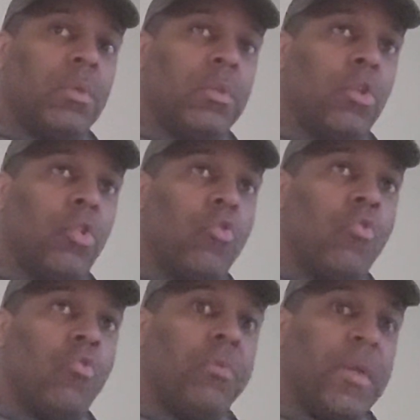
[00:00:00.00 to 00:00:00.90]
The
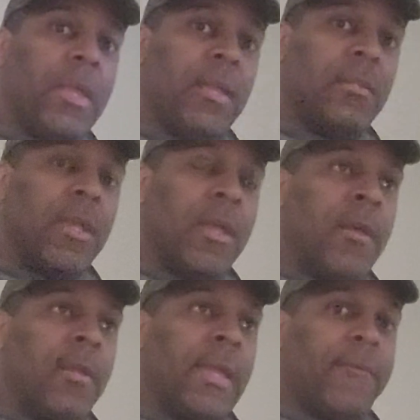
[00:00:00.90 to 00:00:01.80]
old things.
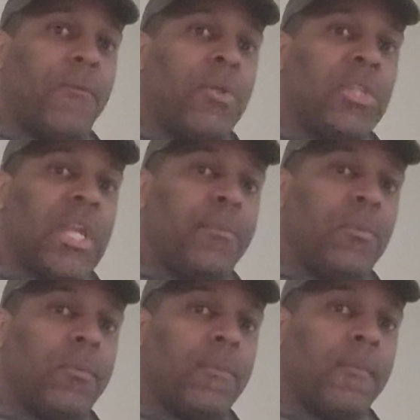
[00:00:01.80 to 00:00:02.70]
Like, for
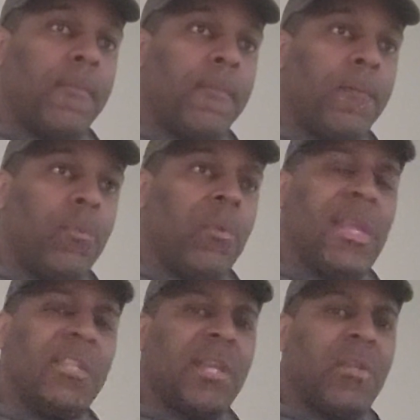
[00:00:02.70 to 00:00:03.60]
example... When
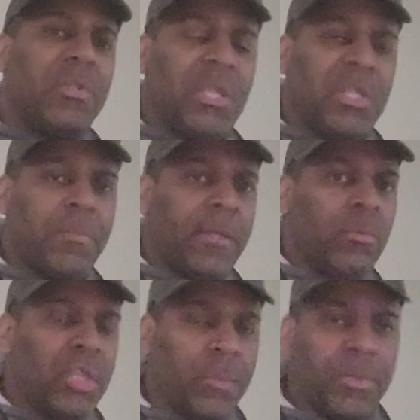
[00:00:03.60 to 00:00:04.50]
the last time you seen somebody
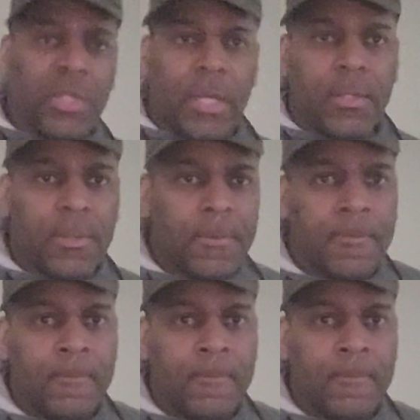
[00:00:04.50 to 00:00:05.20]
do jumping jacks?